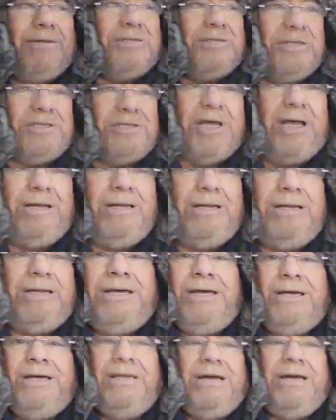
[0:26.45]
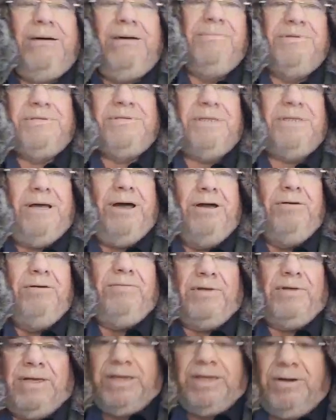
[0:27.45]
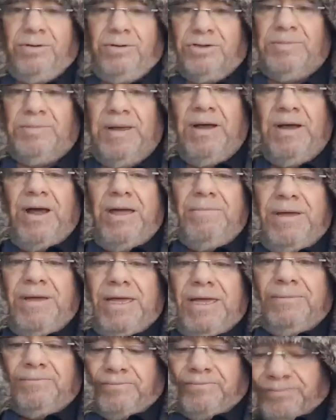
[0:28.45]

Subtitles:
as the sun comes over the hills behind me.